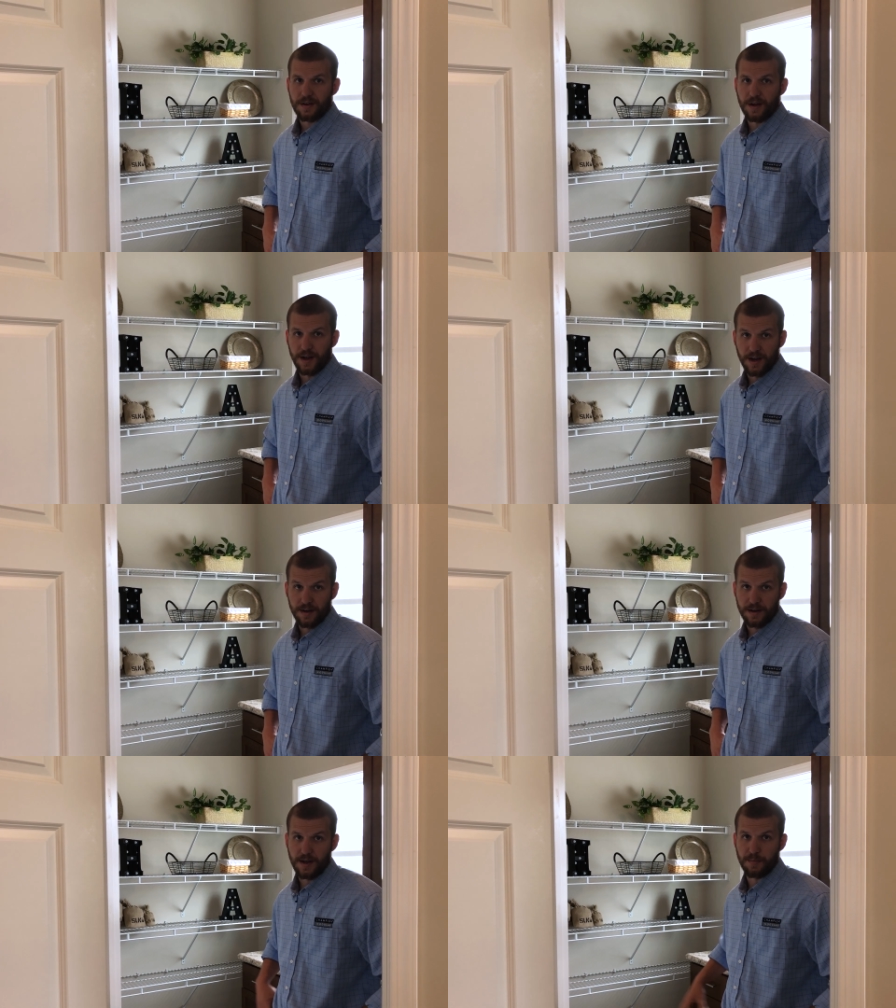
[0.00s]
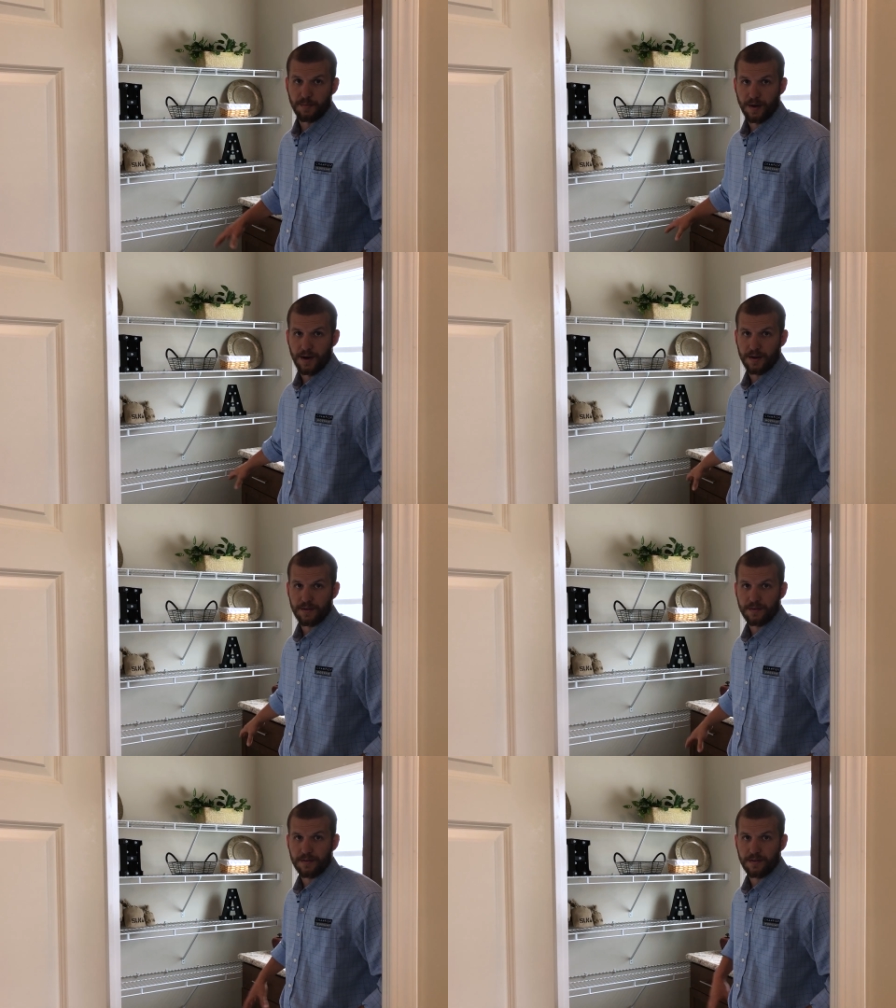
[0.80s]
Again, keep in
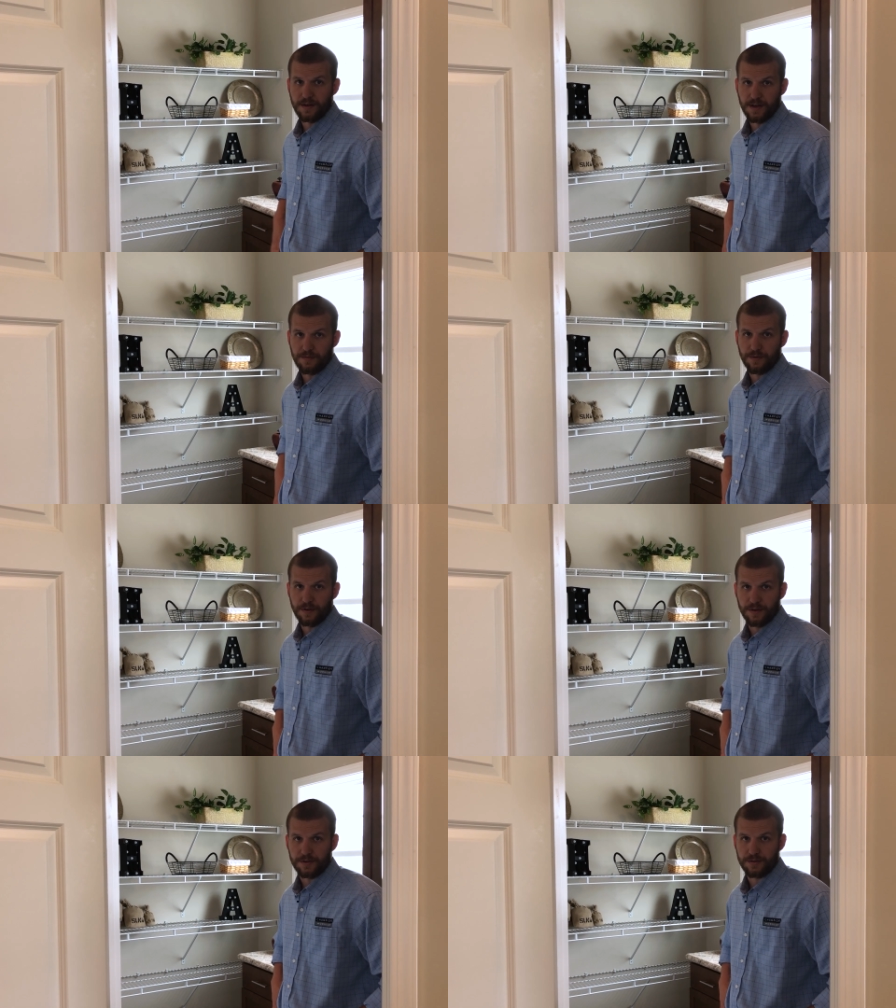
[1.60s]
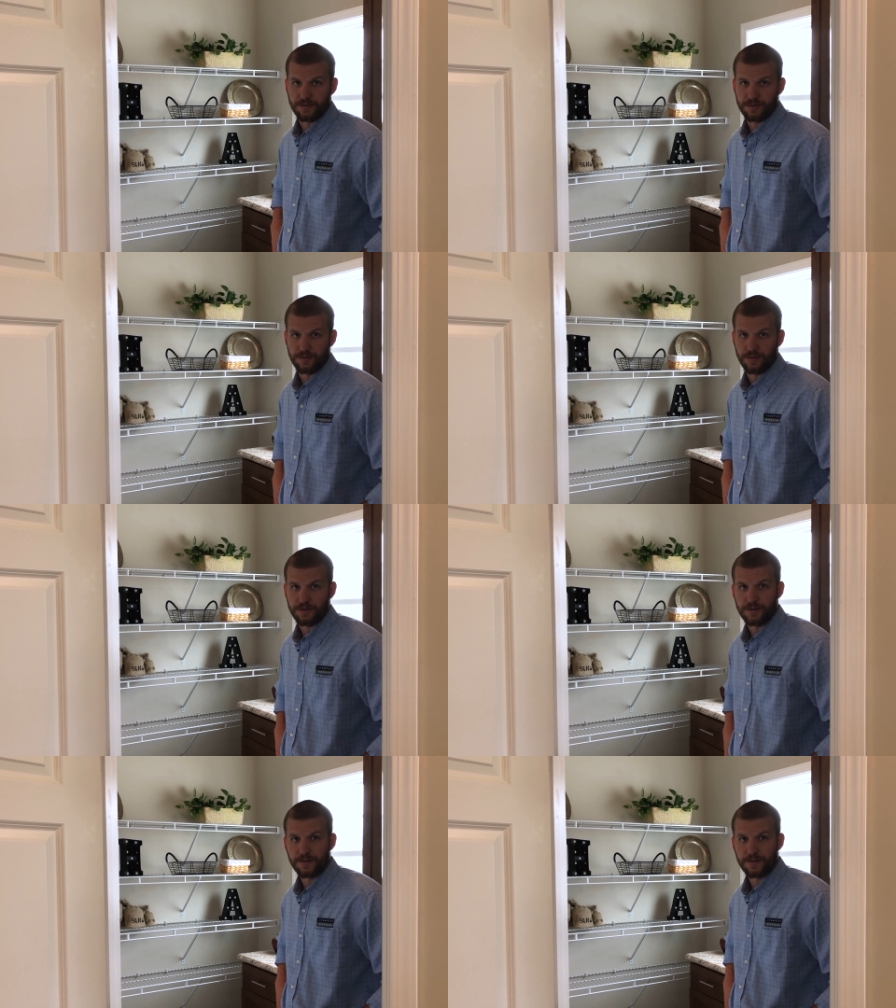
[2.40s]
mind the need for additional storage.